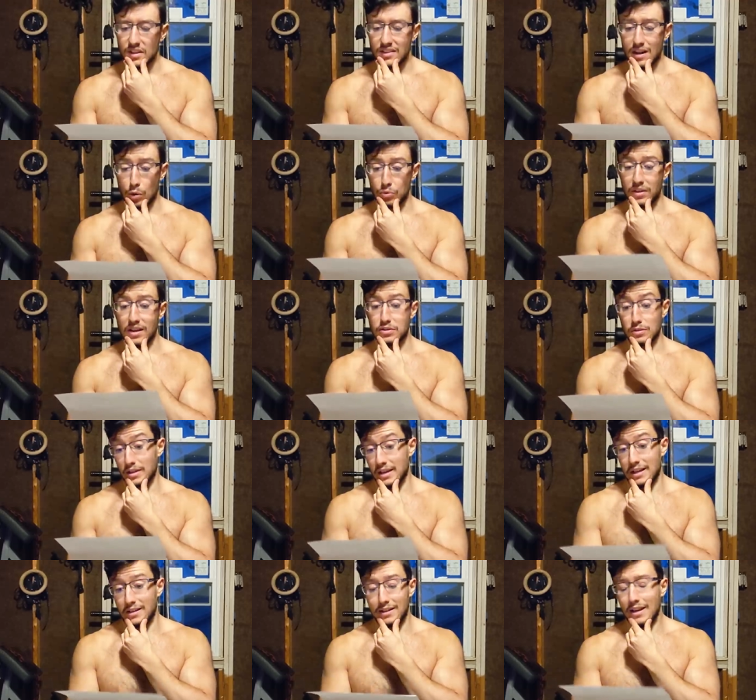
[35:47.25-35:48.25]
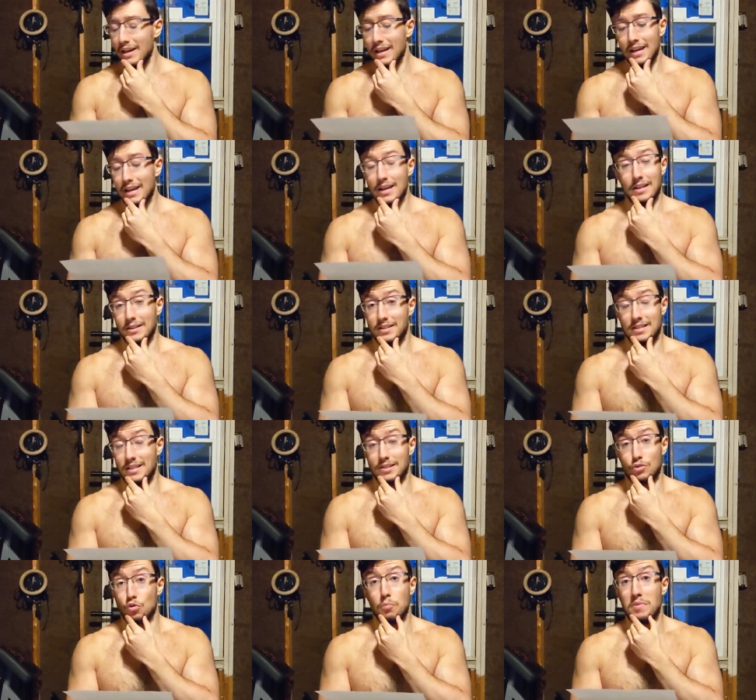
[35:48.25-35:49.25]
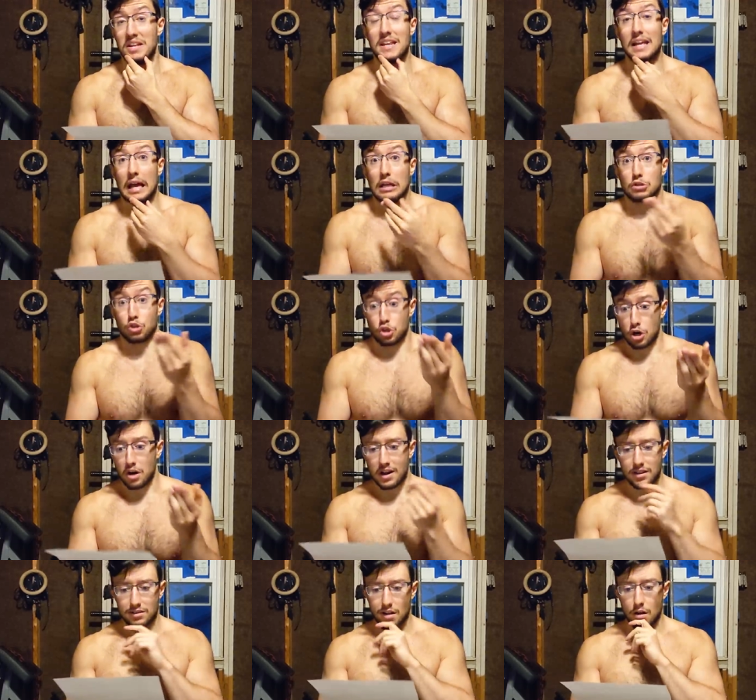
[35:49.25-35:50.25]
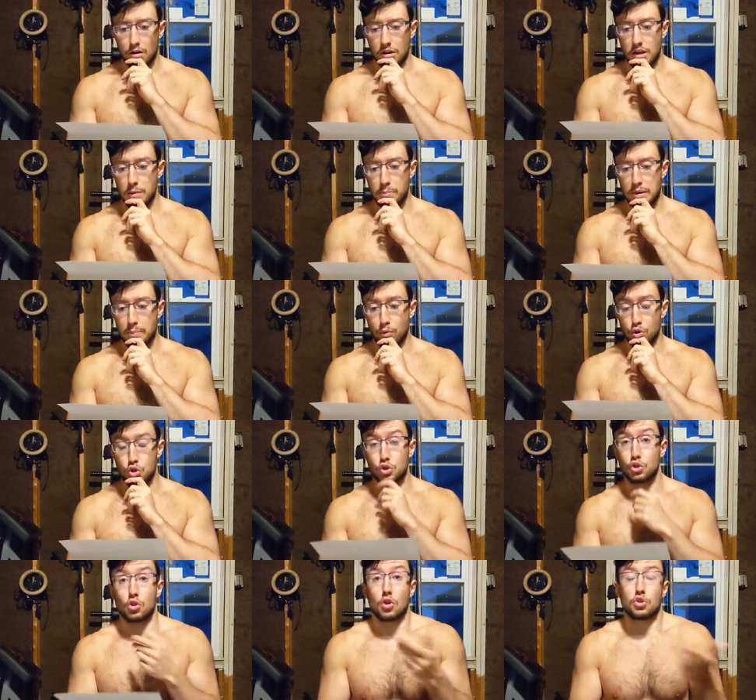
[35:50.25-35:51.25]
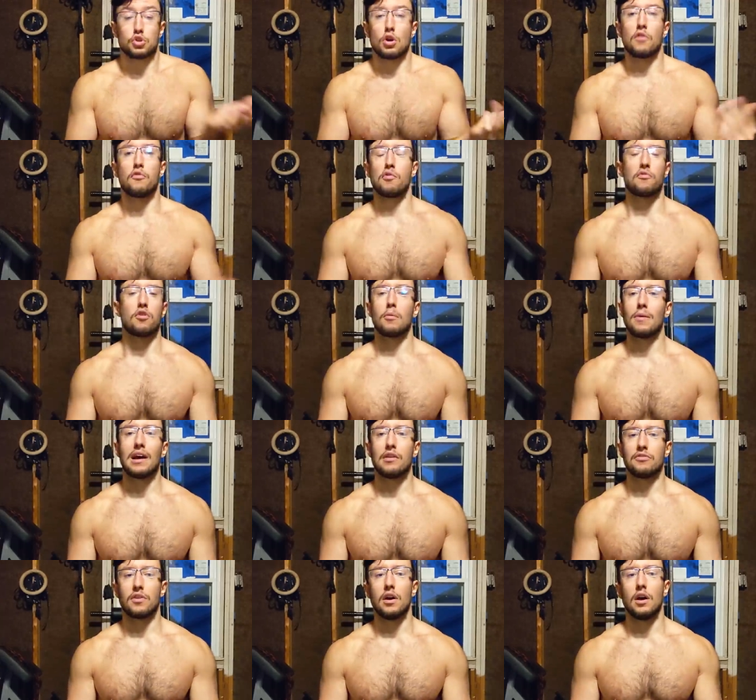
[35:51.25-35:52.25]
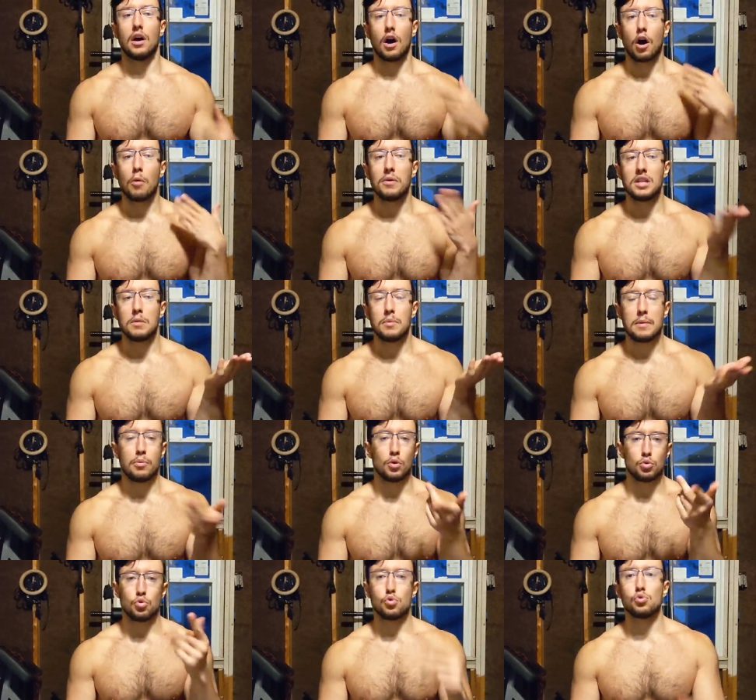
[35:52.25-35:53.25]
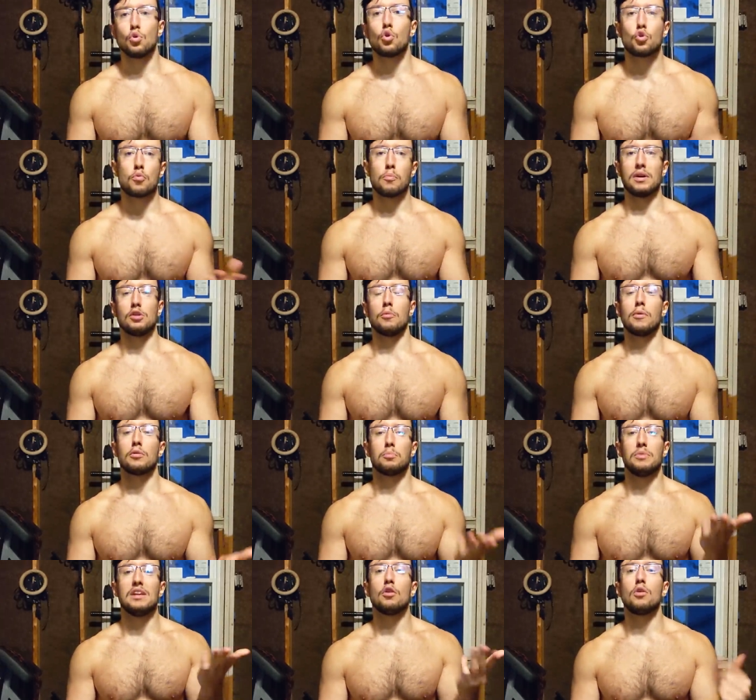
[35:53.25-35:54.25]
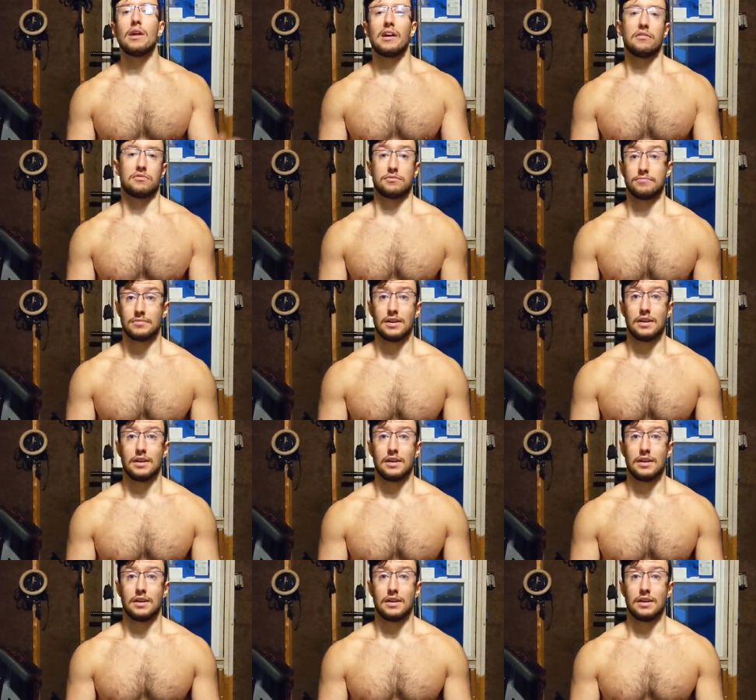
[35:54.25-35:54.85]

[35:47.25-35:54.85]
Nowadays, again, since the meaning is gone entirely, people just suffer from life. How many people do you know complain about being alive?